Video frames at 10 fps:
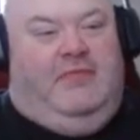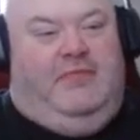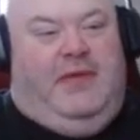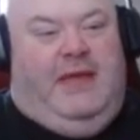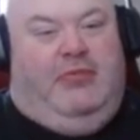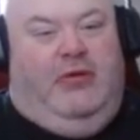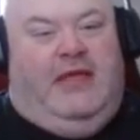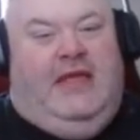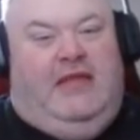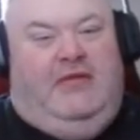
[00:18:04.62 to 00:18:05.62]
people
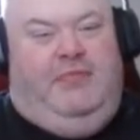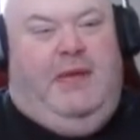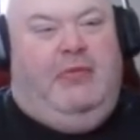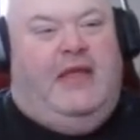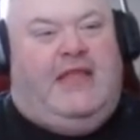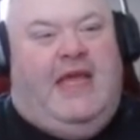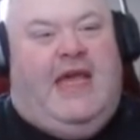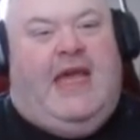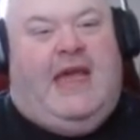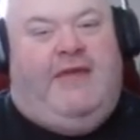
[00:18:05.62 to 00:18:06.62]
get people like to
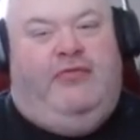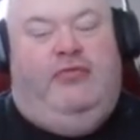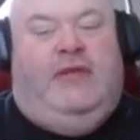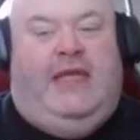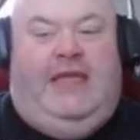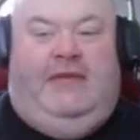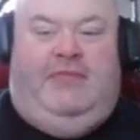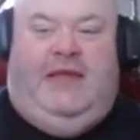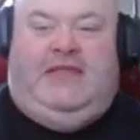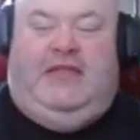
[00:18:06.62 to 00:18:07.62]
have routine
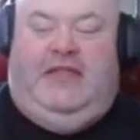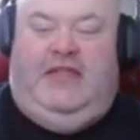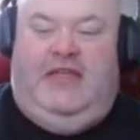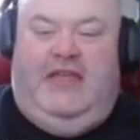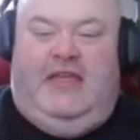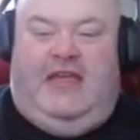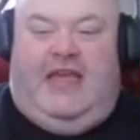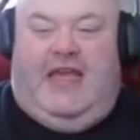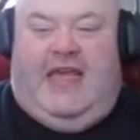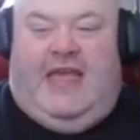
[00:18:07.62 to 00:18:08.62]
basically.
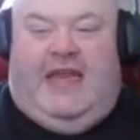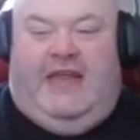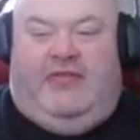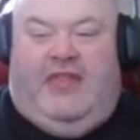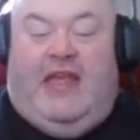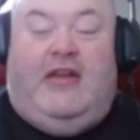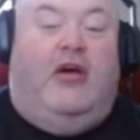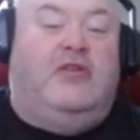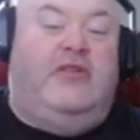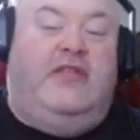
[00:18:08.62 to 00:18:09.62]
And if and
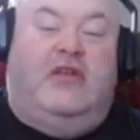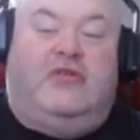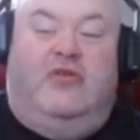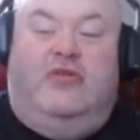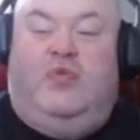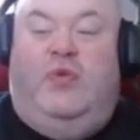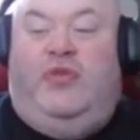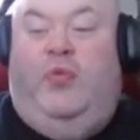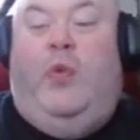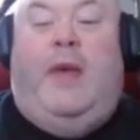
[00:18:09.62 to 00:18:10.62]
also this also goes with
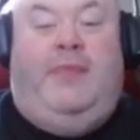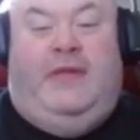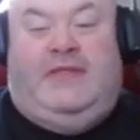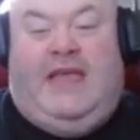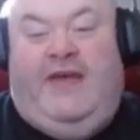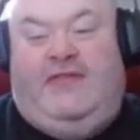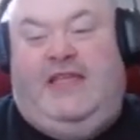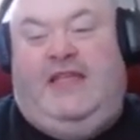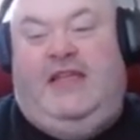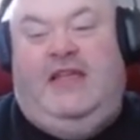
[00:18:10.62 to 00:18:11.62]
the weapons. I've
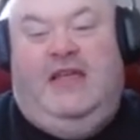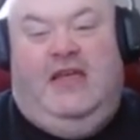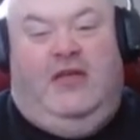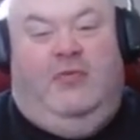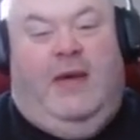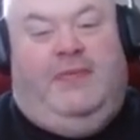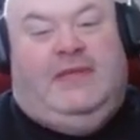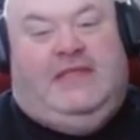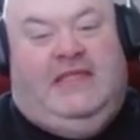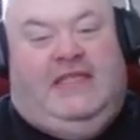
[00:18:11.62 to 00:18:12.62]
seen
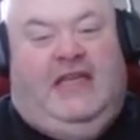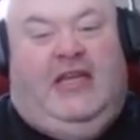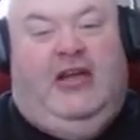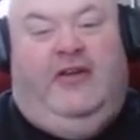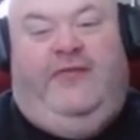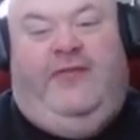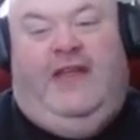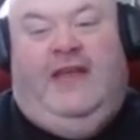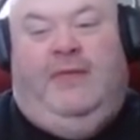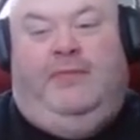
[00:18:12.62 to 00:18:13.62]
weapons secured
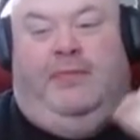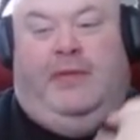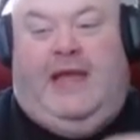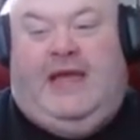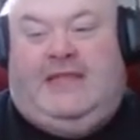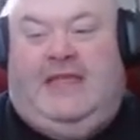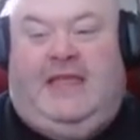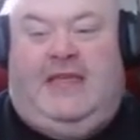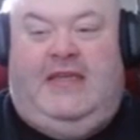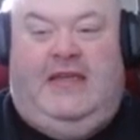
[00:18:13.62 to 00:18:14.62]
via
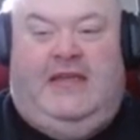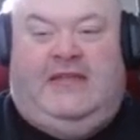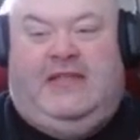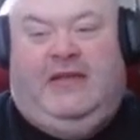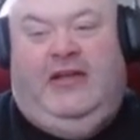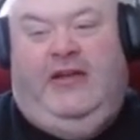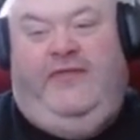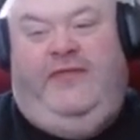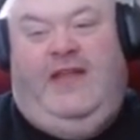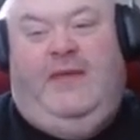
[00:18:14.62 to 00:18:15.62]
plastic, secured
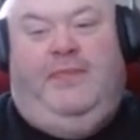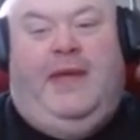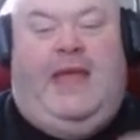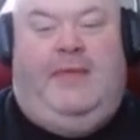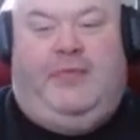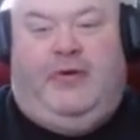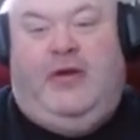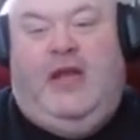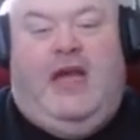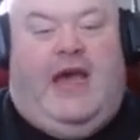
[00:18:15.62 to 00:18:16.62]
via
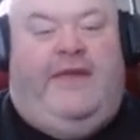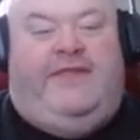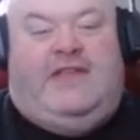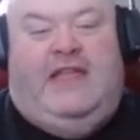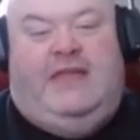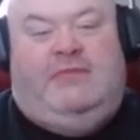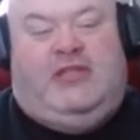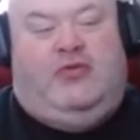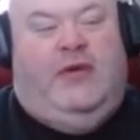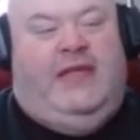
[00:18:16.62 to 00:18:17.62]
paper. I've seen them
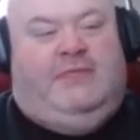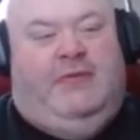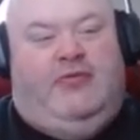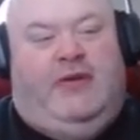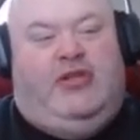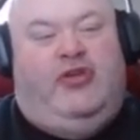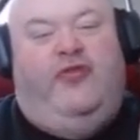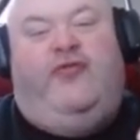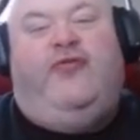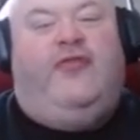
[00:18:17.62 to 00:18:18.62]
squeezed between
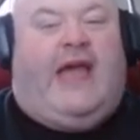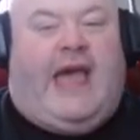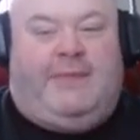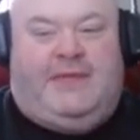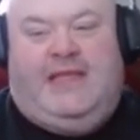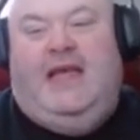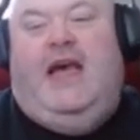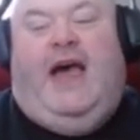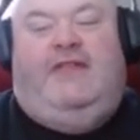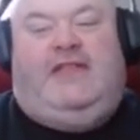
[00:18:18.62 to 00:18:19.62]
two flaps.
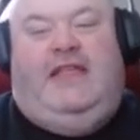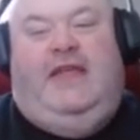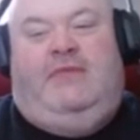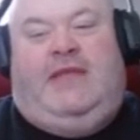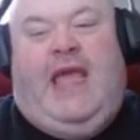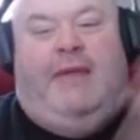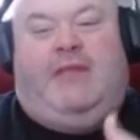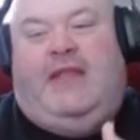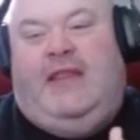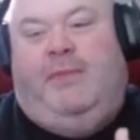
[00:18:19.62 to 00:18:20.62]
I've seen them
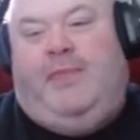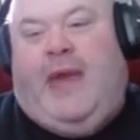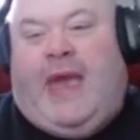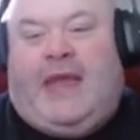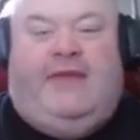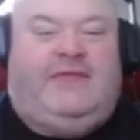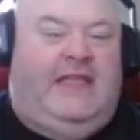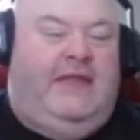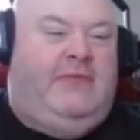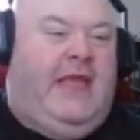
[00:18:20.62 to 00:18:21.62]
taped in the back. I've
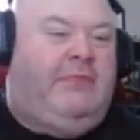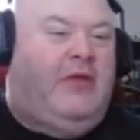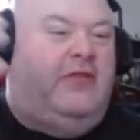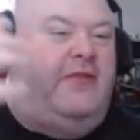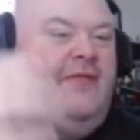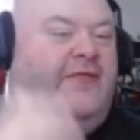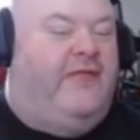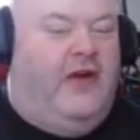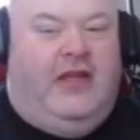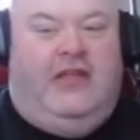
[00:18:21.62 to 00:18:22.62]
seen them taped on the
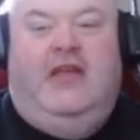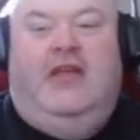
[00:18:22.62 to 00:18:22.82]
front.